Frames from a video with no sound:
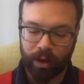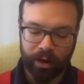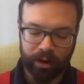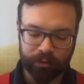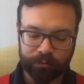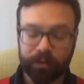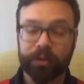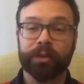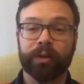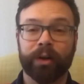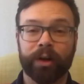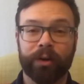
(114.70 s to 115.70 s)
Now, the first
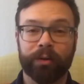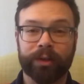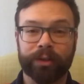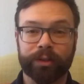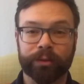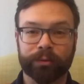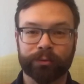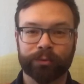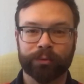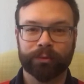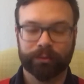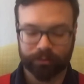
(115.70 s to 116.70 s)
story you go into
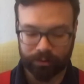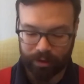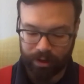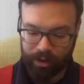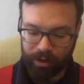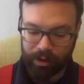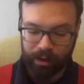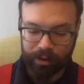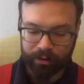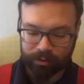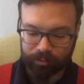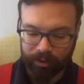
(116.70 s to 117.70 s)

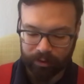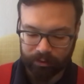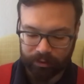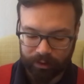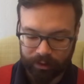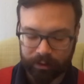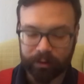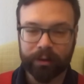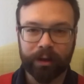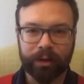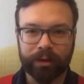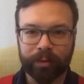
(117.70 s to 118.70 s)
is about a
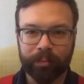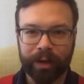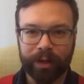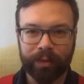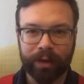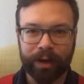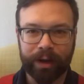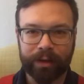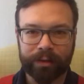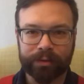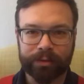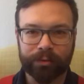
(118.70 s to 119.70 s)
young man that
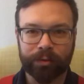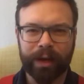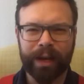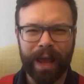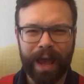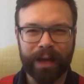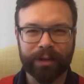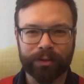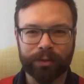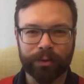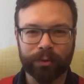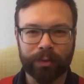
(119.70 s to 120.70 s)
has the right
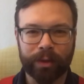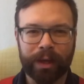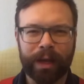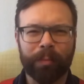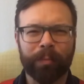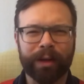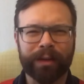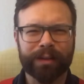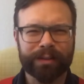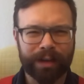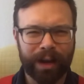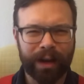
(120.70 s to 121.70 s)
attitude, but he
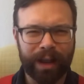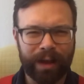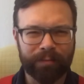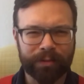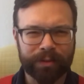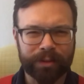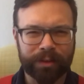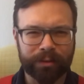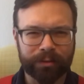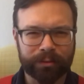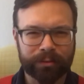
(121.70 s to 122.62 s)
does not have the skill.